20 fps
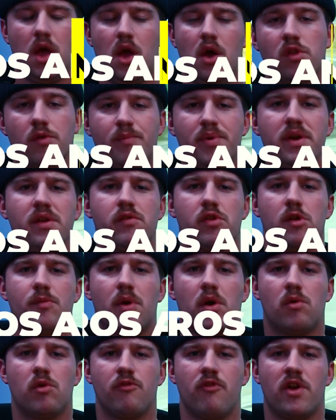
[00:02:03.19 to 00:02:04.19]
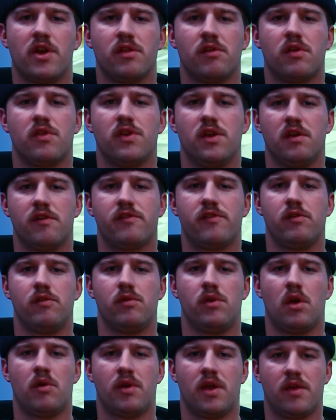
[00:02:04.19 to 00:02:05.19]
With the big turbo, we run into the issue
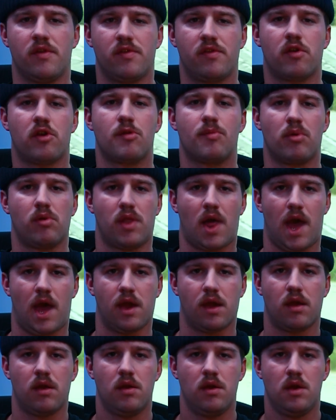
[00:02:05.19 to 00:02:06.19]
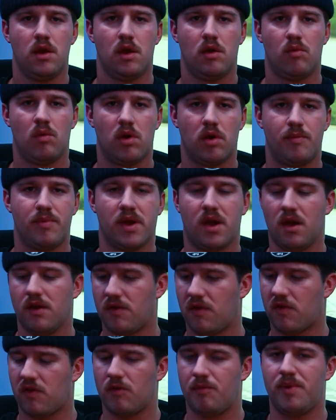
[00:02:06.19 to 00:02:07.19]
known as turbo lag, where because
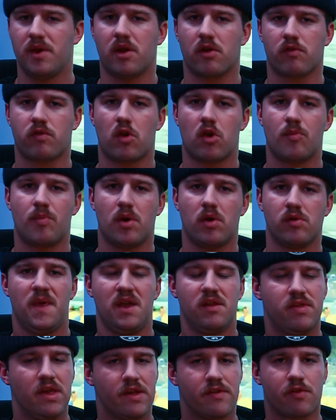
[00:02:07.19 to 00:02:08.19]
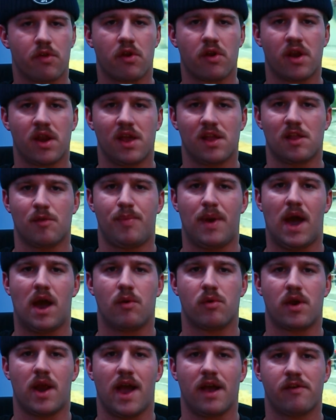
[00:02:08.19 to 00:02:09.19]
it's a bigger turbo, it takes longer to get the
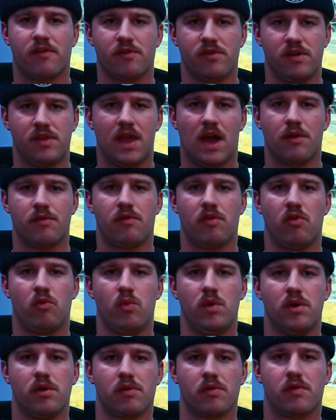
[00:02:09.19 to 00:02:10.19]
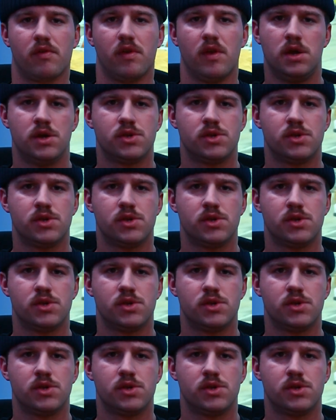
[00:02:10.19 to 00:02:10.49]
power actually down to the wheels.